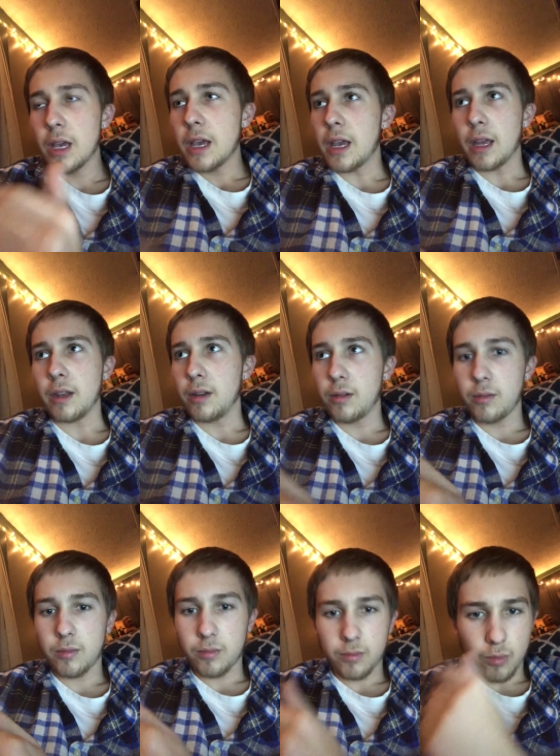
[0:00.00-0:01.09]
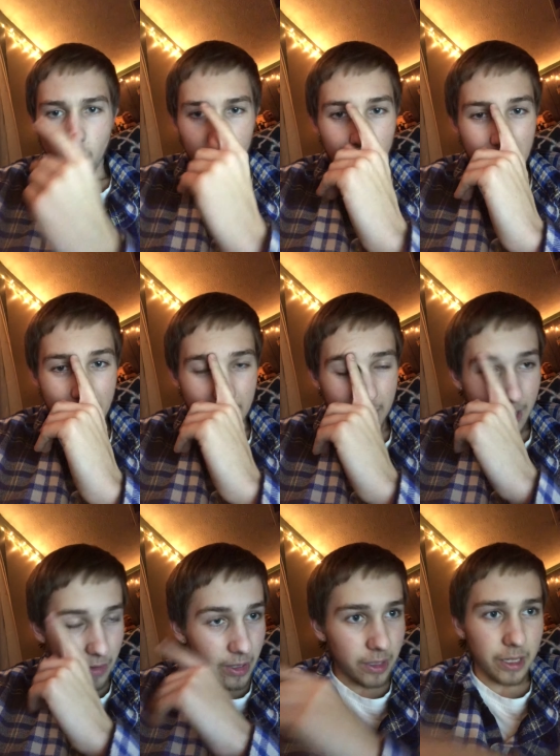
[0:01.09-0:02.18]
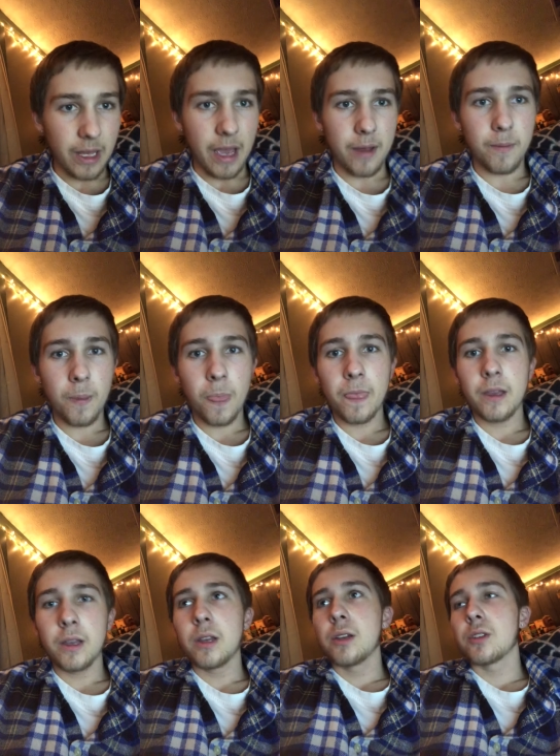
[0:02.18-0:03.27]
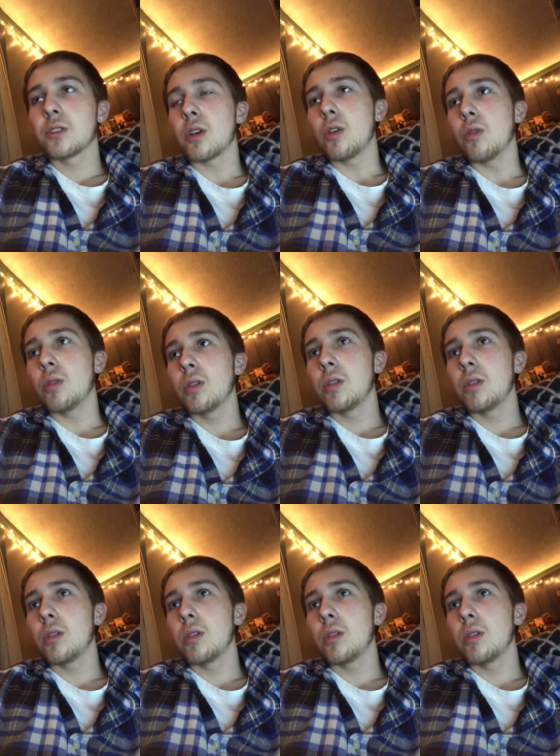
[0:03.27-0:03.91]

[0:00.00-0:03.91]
and more pay and everything like that. So